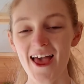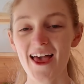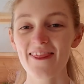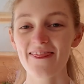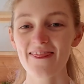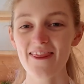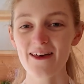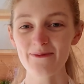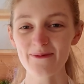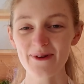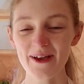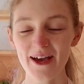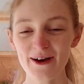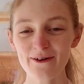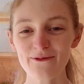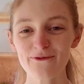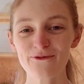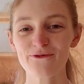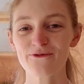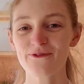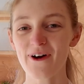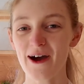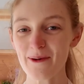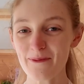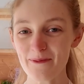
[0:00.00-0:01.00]
Then we have
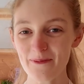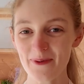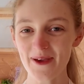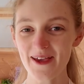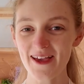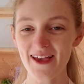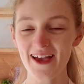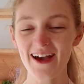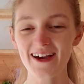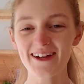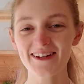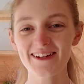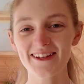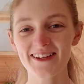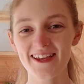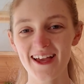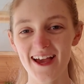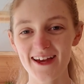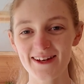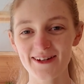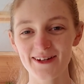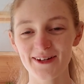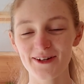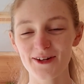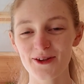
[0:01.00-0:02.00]
Fampi, and
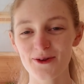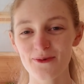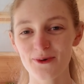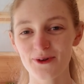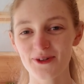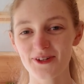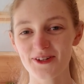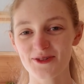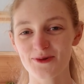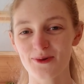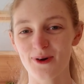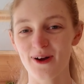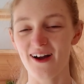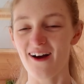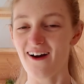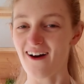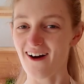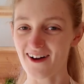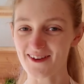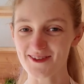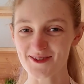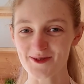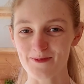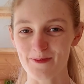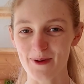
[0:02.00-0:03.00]
again, another one that's quite
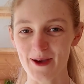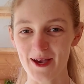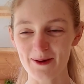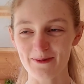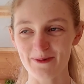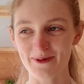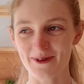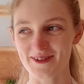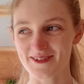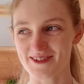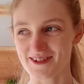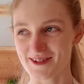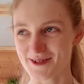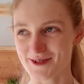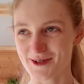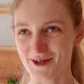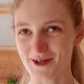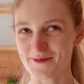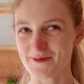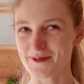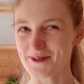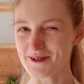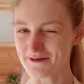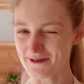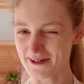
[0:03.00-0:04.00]
hard to pick because there's
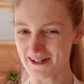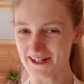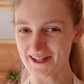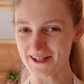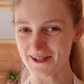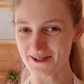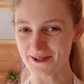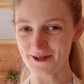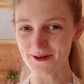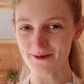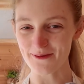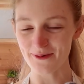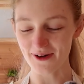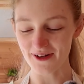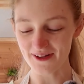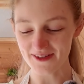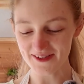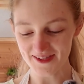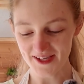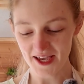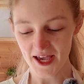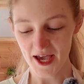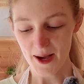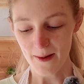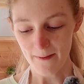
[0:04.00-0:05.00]
so many really cute
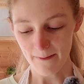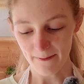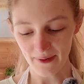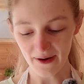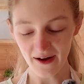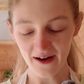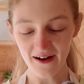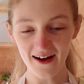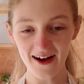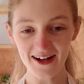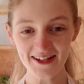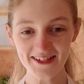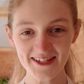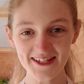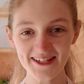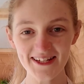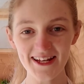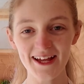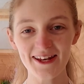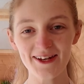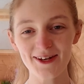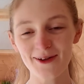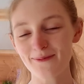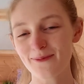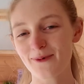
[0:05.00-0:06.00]
ones, but I did
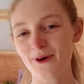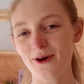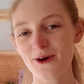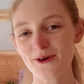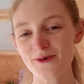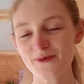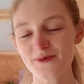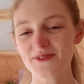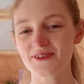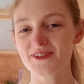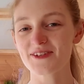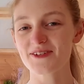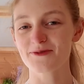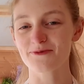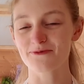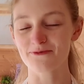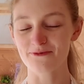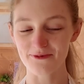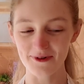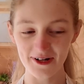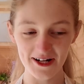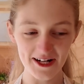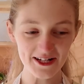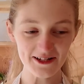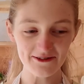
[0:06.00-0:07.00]
end up going with this
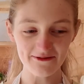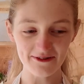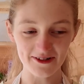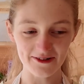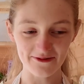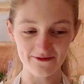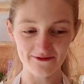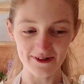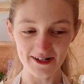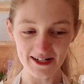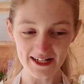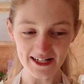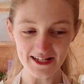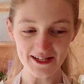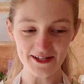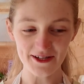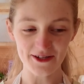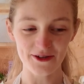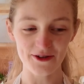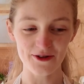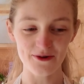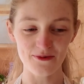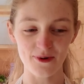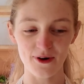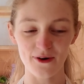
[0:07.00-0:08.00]
really
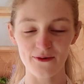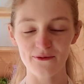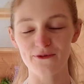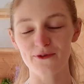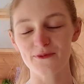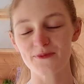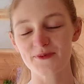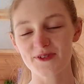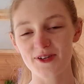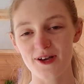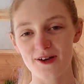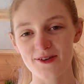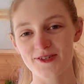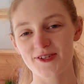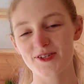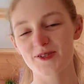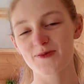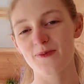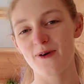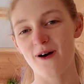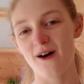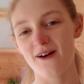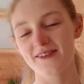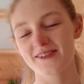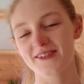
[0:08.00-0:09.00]
cute one from Surging
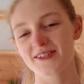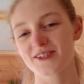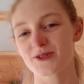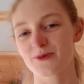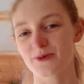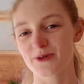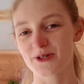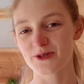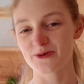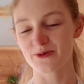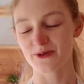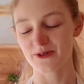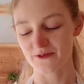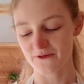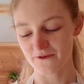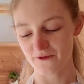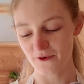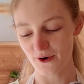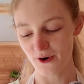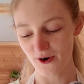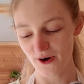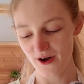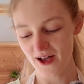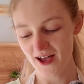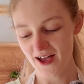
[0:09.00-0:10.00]
Sparks in
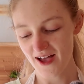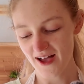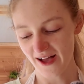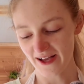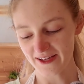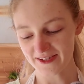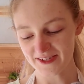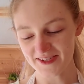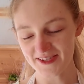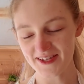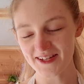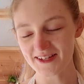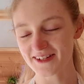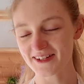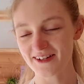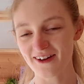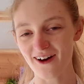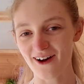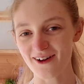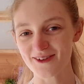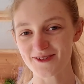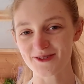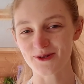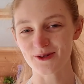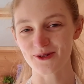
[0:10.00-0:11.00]
2024. I just think the
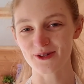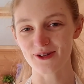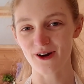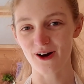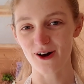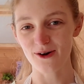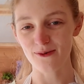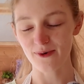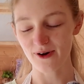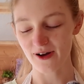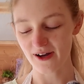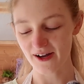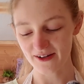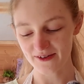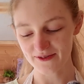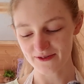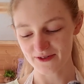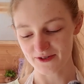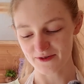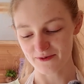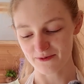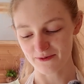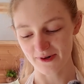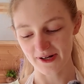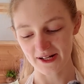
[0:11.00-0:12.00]
cartoony artwork
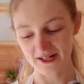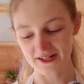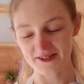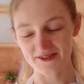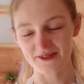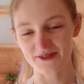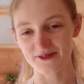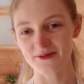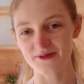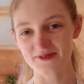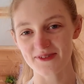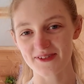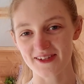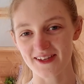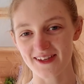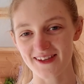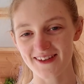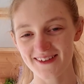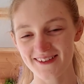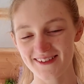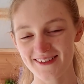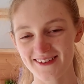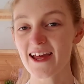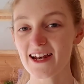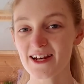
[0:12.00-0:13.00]
just really suits
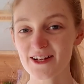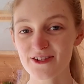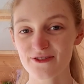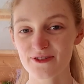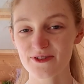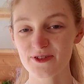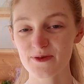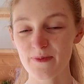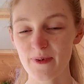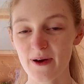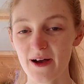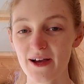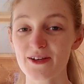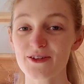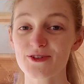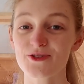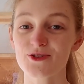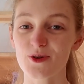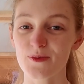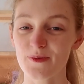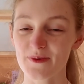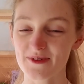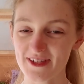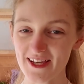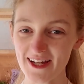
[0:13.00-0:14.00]
it. Illustrated by
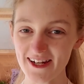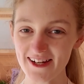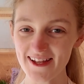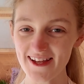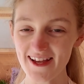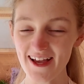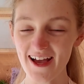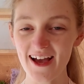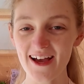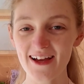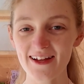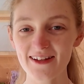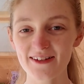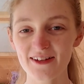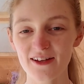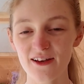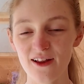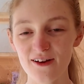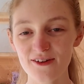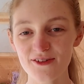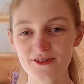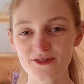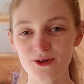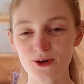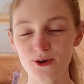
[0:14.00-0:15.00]
Sobateri and
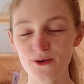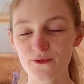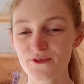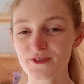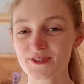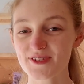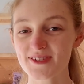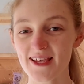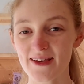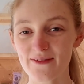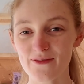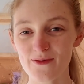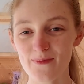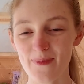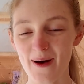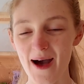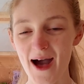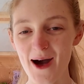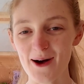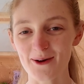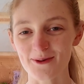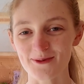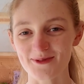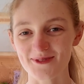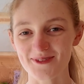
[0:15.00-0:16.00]
Last Soul for
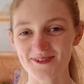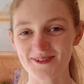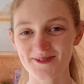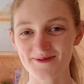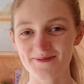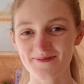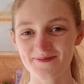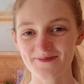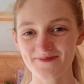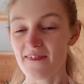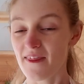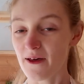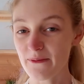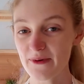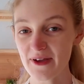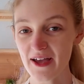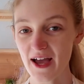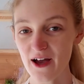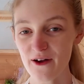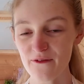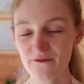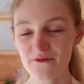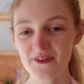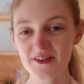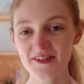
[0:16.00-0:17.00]
£7. Then we
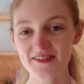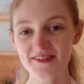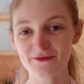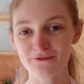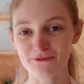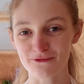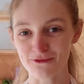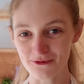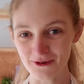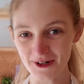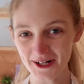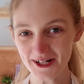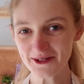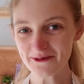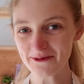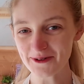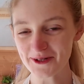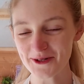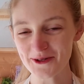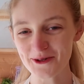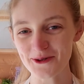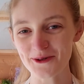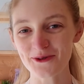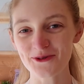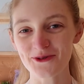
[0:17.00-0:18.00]
have this
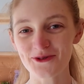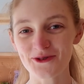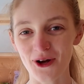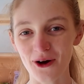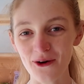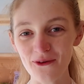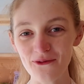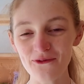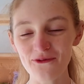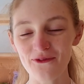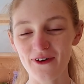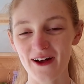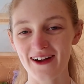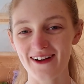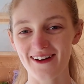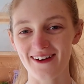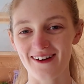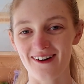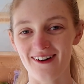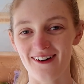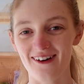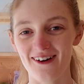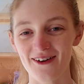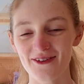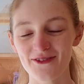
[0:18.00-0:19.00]
really cool Donphan
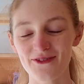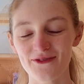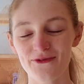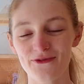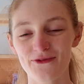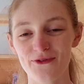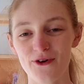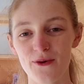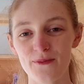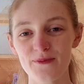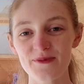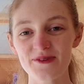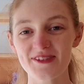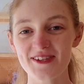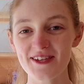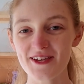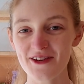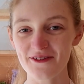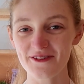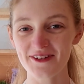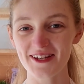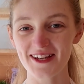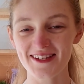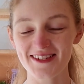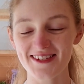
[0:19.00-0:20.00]
card from
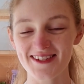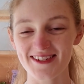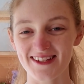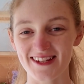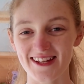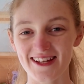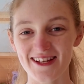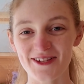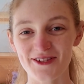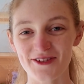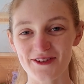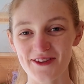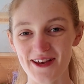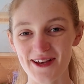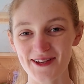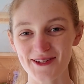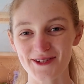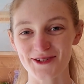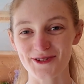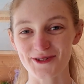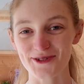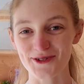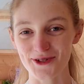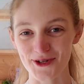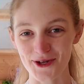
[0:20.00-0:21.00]
Neo Destiny in
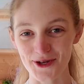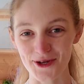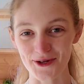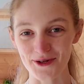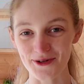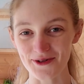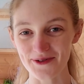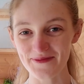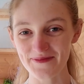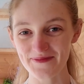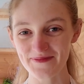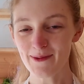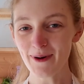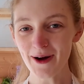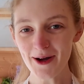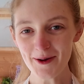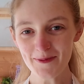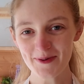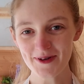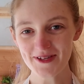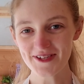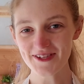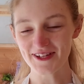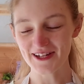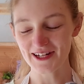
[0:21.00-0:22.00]
2002. In my
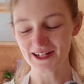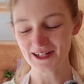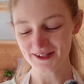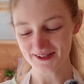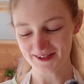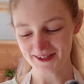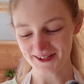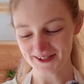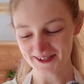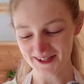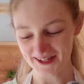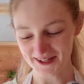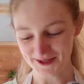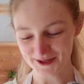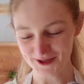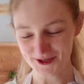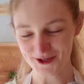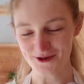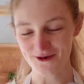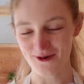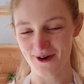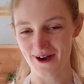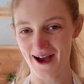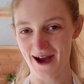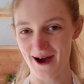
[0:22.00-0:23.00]
opinion, it looks like it's like
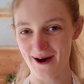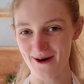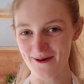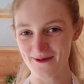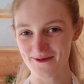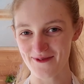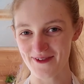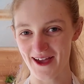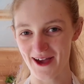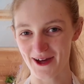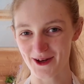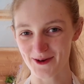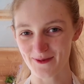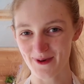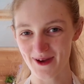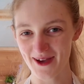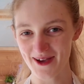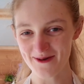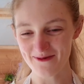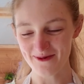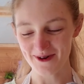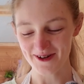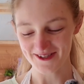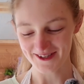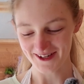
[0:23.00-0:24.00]
straight out of the
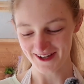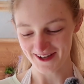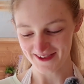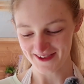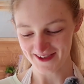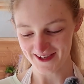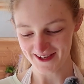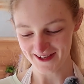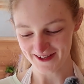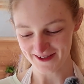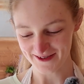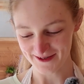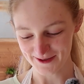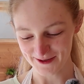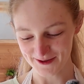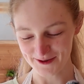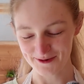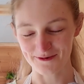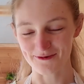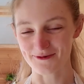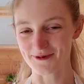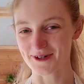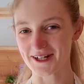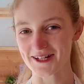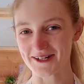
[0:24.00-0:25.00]
anime, which I think looks
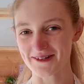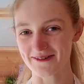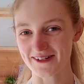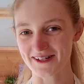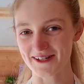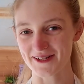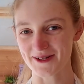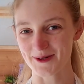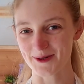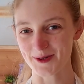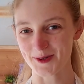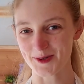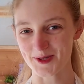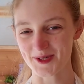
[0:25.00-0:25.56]
really cool.